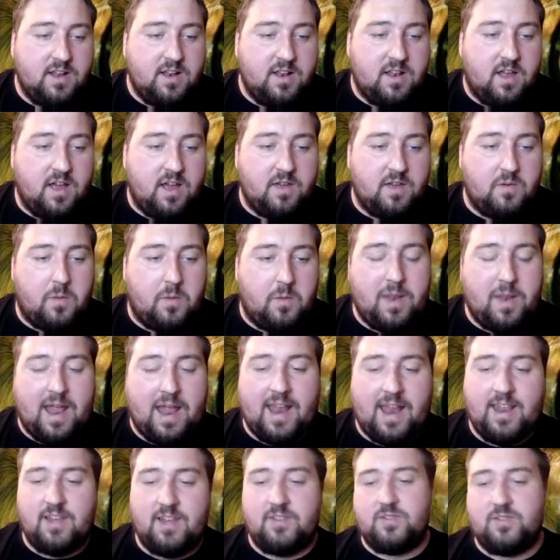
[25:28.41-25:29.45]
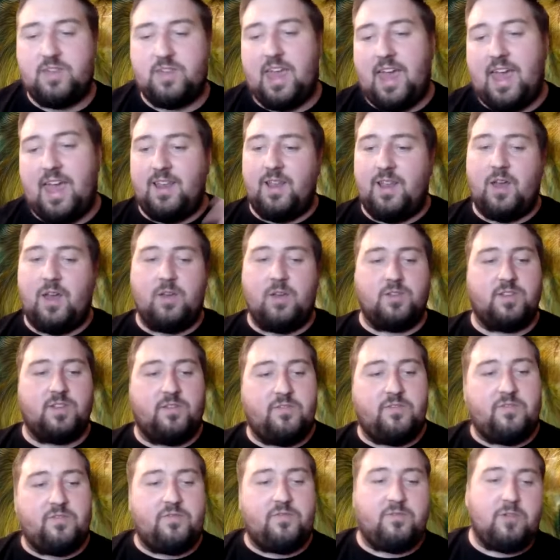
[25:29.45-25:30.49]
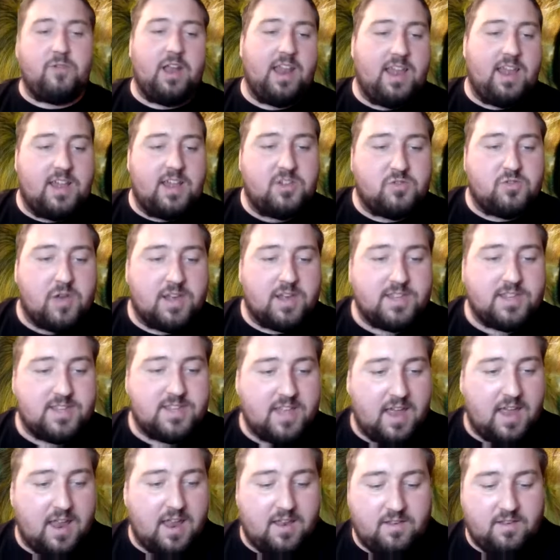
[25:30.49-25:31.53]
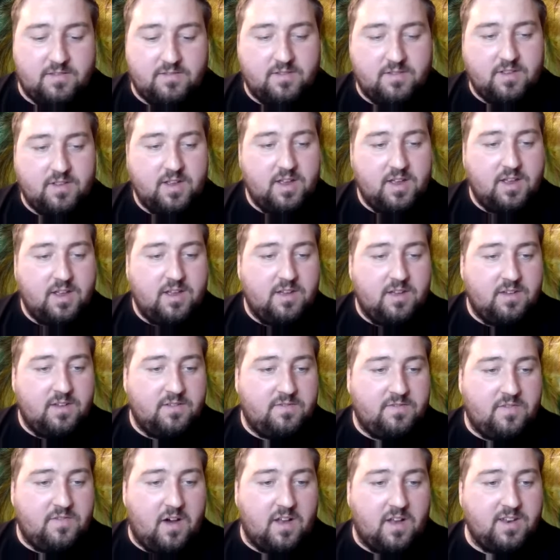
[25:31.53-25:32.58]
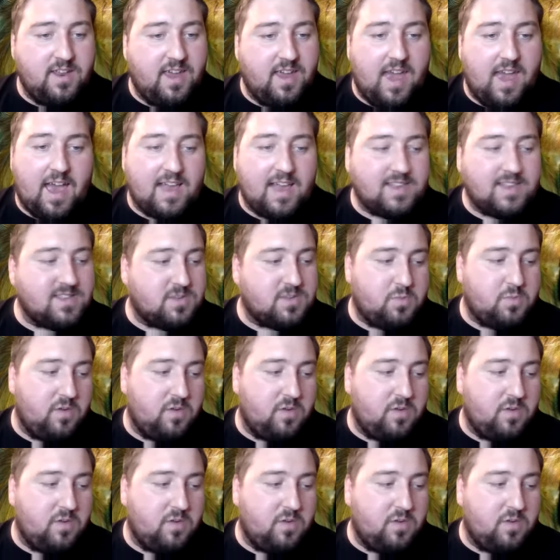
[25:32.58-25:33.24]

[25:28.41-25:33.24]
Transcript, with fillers: Like we're planning on getting loads of really interesting, fun guests.